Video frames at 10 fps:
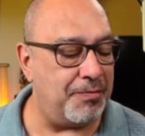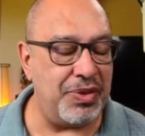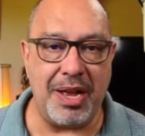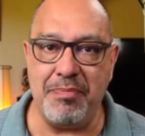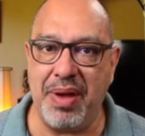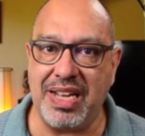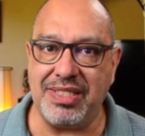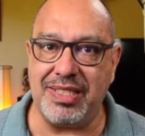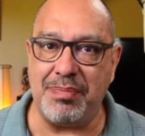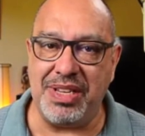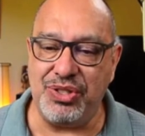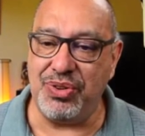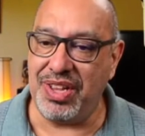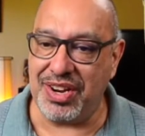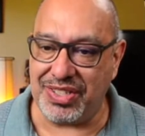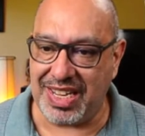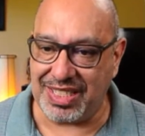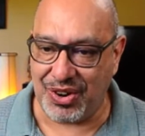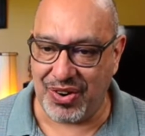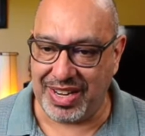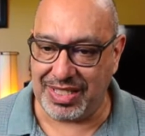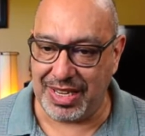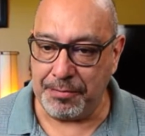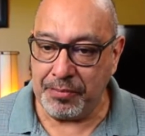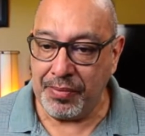time passes. I mean, 2 years, that's crazy.